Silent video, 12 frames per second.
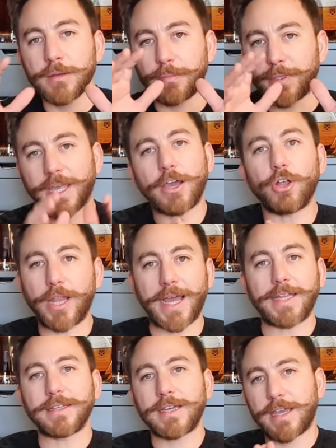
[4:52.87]
but they all
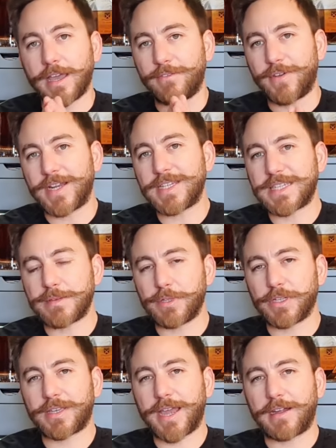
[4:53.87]
had a very
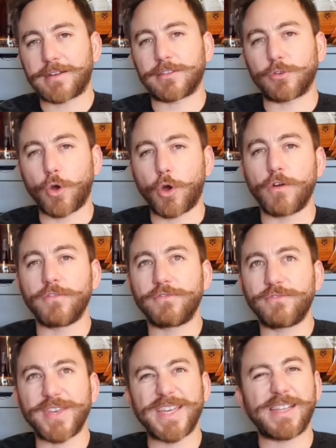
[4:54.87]
similar character of
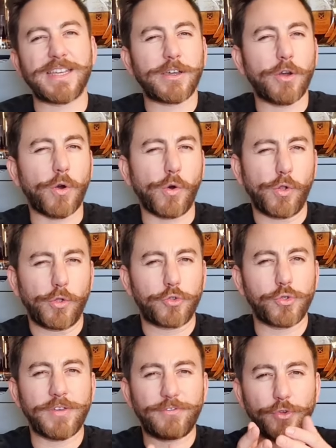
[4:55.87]
feeling
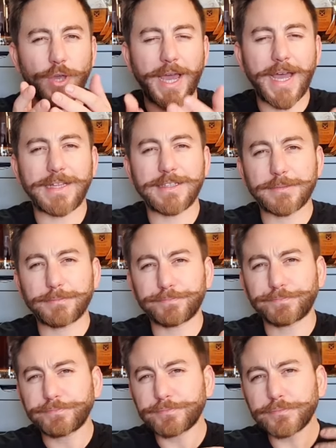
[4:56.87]
old. If you had
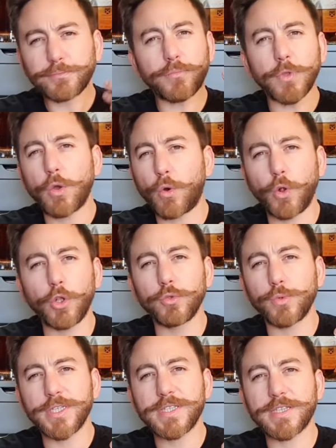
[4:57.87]
old
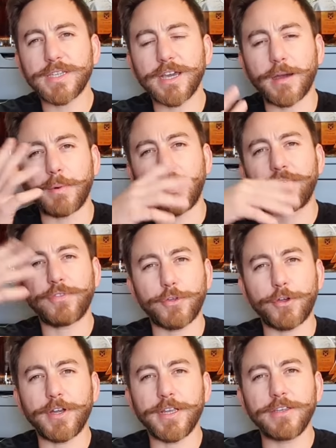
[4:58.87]
whiskey above 30,